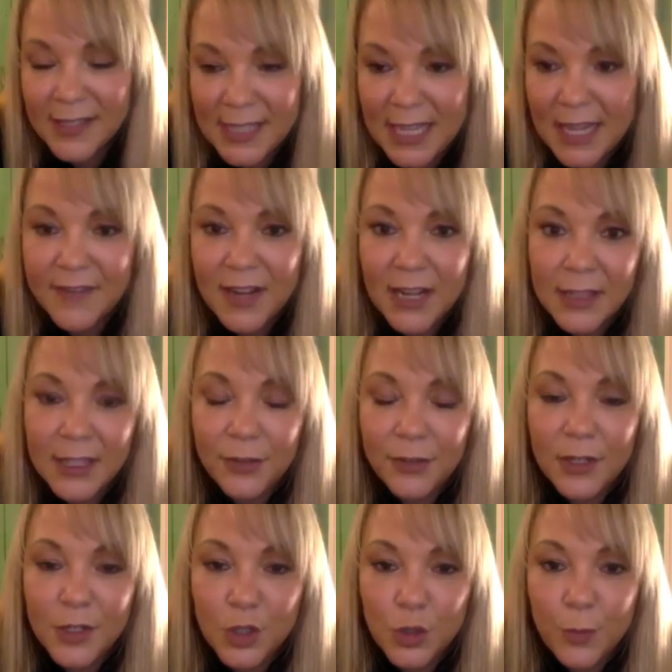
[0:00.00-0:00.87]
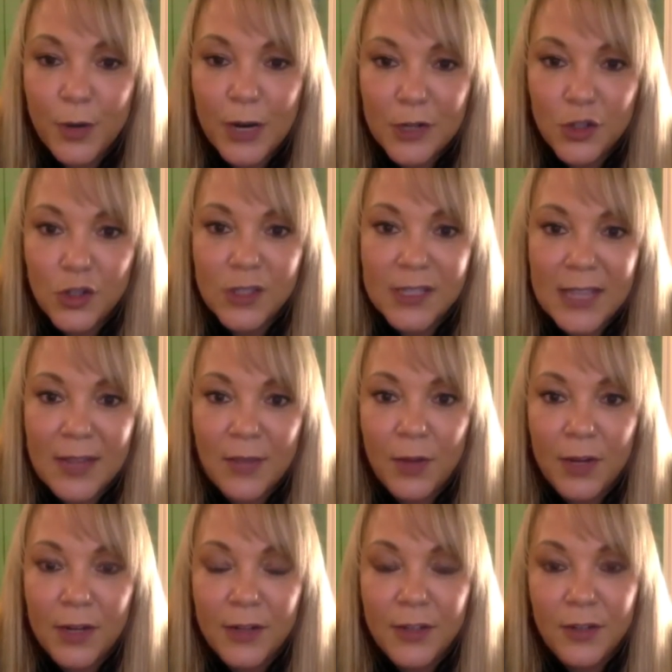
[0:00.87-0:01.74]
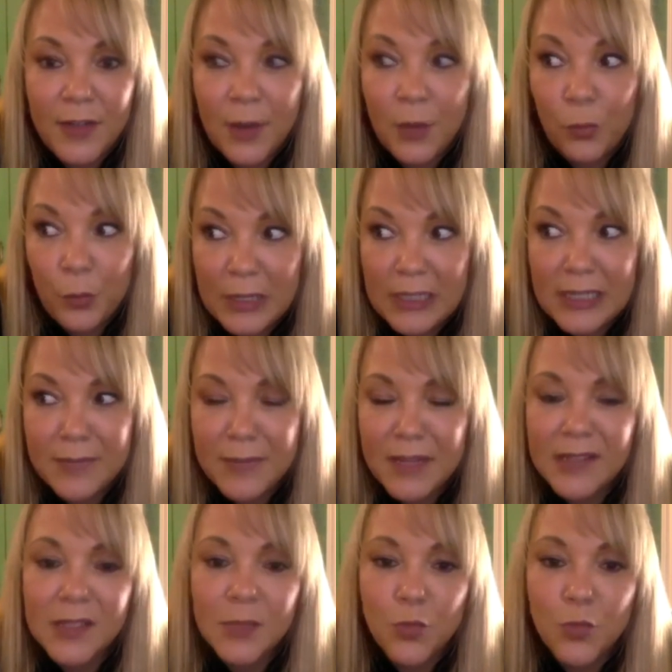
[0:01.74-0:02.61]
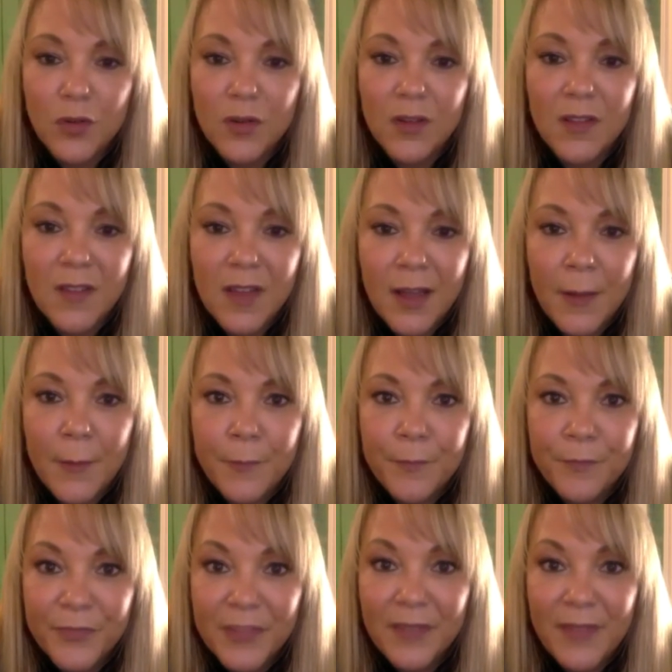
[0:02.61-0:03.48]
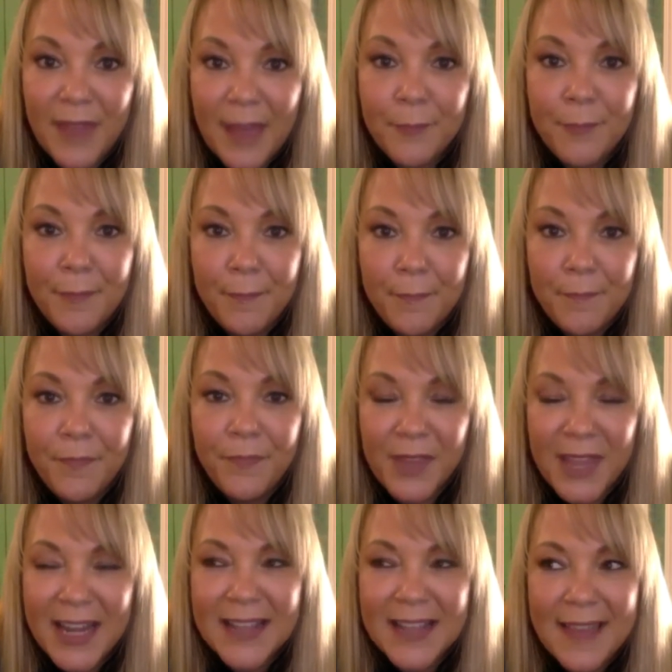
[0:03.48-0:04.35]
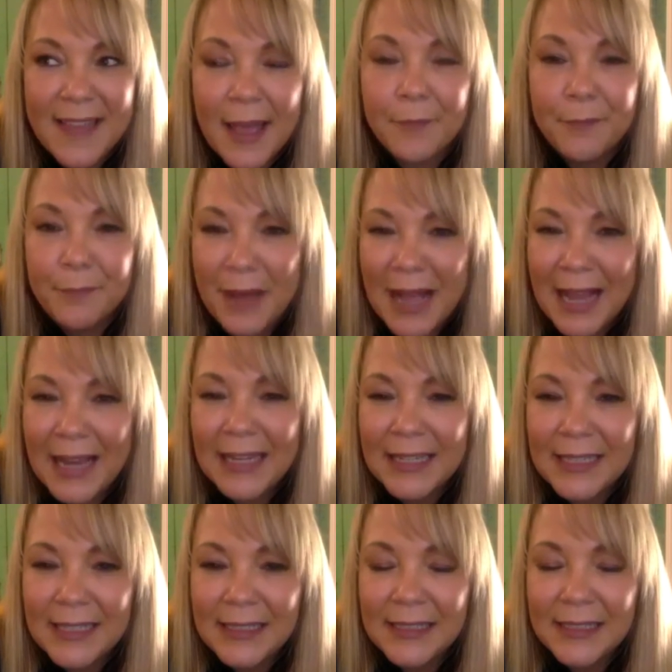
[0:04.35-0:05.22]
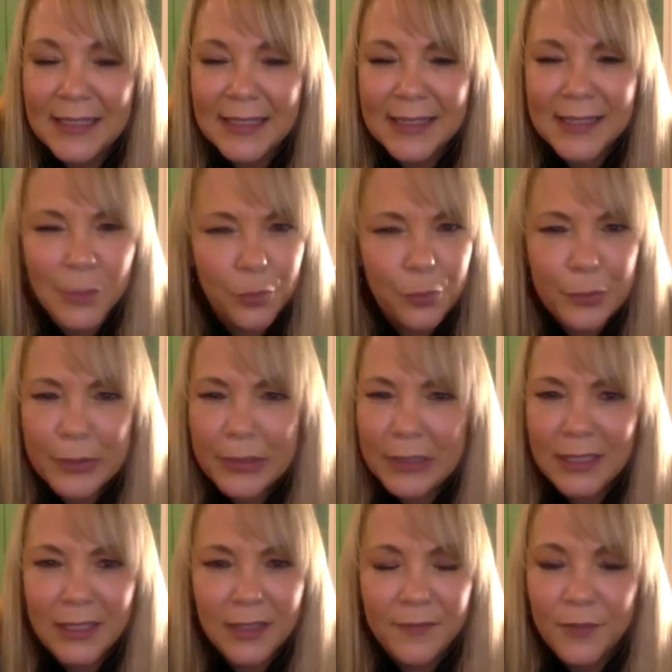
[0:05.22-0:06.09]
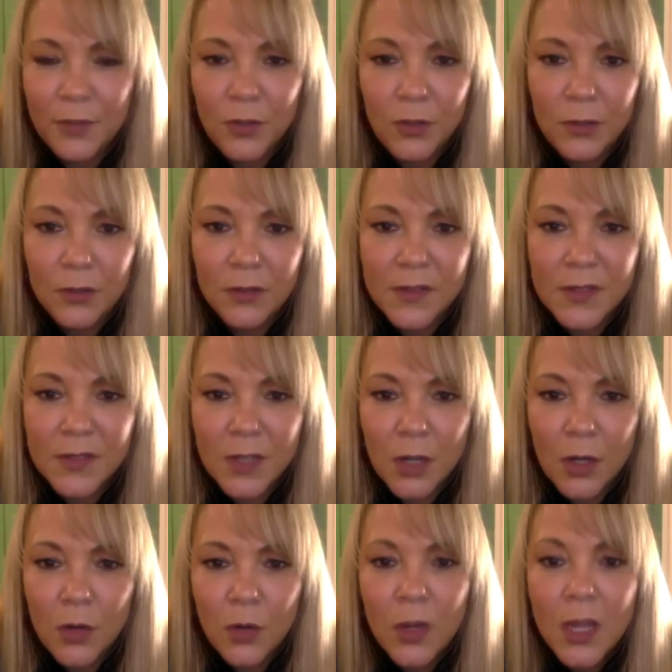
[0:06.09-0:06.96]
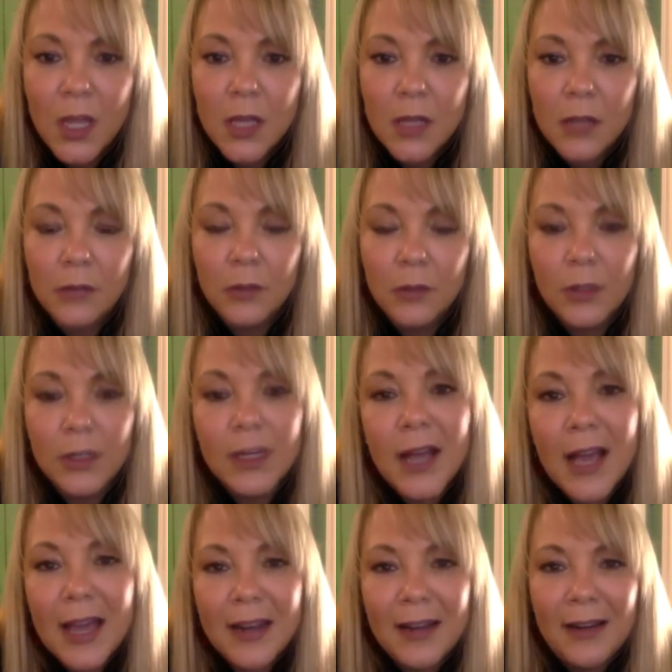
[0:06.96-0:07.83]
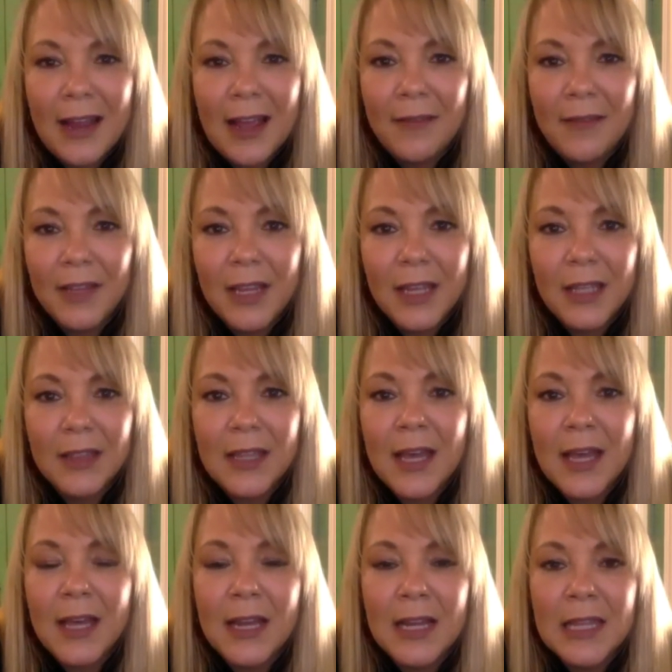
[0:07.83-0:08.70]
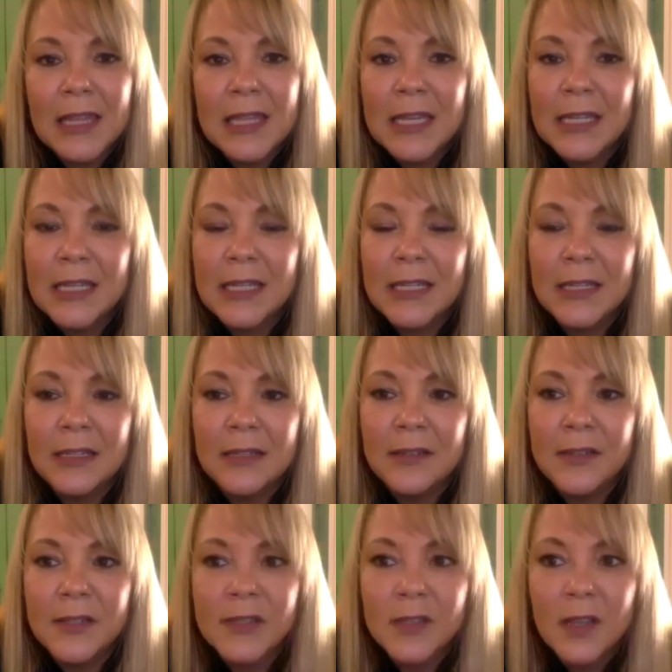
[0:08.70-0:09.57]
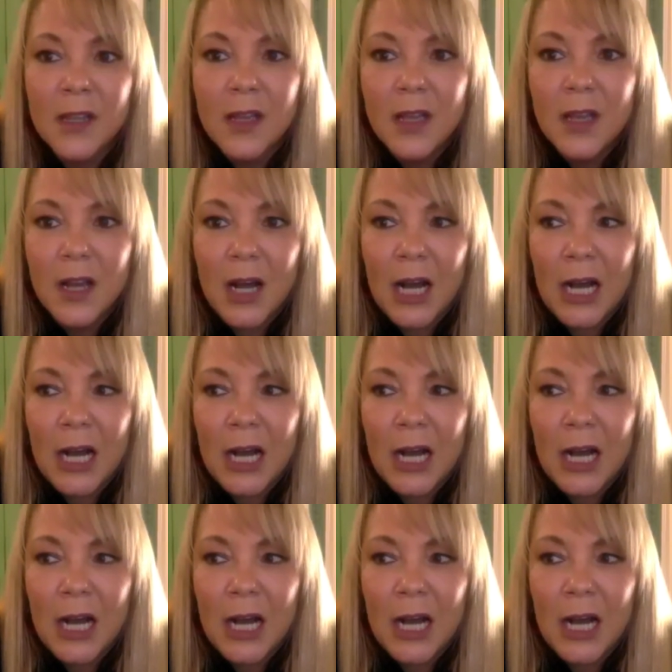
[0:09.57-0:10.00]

and because they've got their other projects they want to do that really means more to them, that getting that buy in is really difficult. So, learning how to navigate that, I think, is